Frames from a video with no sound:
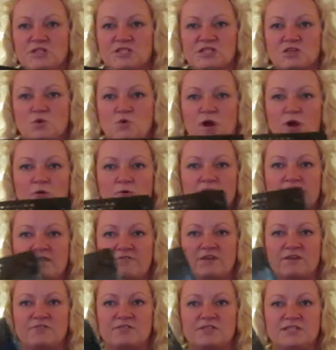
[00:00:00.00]
a square one.
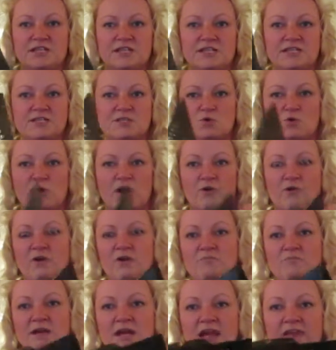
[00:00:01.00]
I've never seen a square
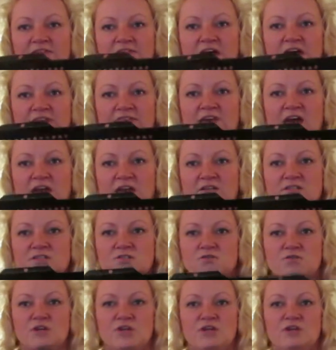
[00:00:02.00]
one, but I thought that is
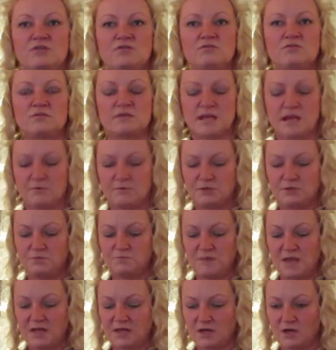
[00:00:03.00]
so cute. That would
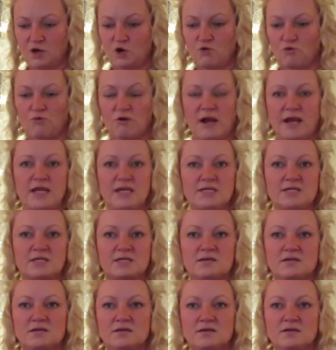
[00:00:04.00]
make a great
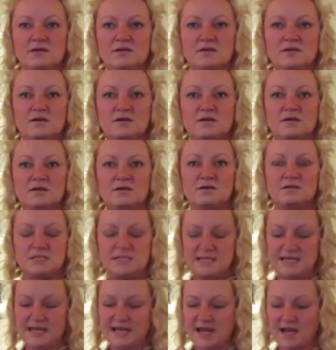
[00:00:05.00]

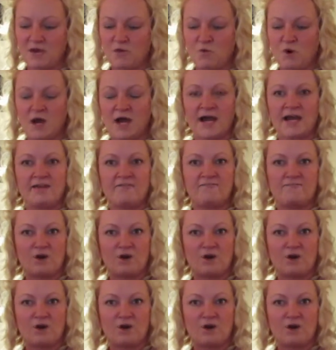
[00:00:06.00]
DIY